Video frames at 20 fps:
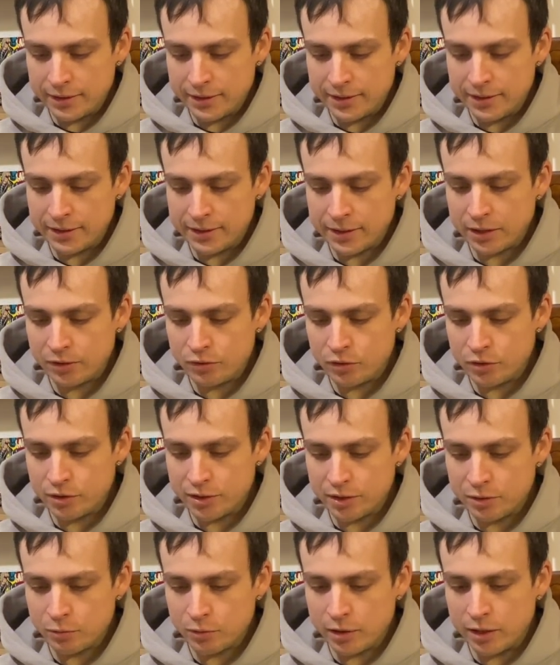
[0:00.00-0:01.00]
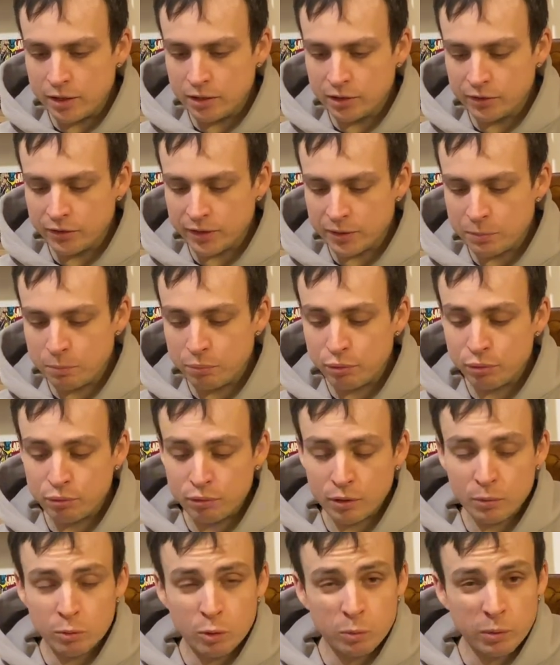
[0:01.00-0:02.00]
600s as well, so it's
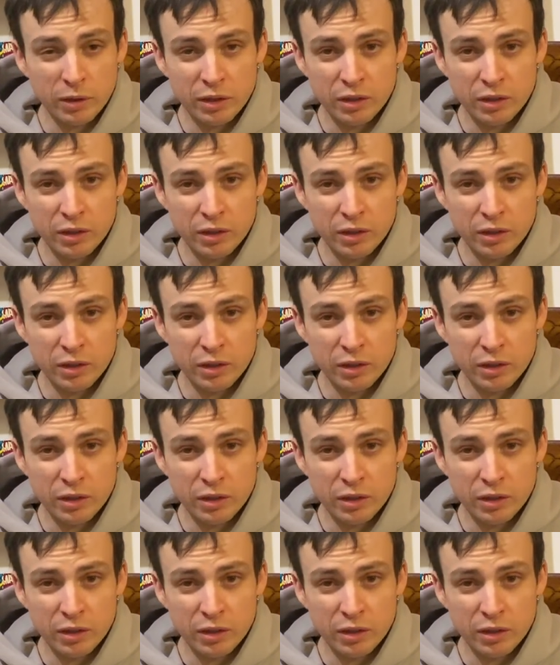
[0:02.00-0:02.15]
probably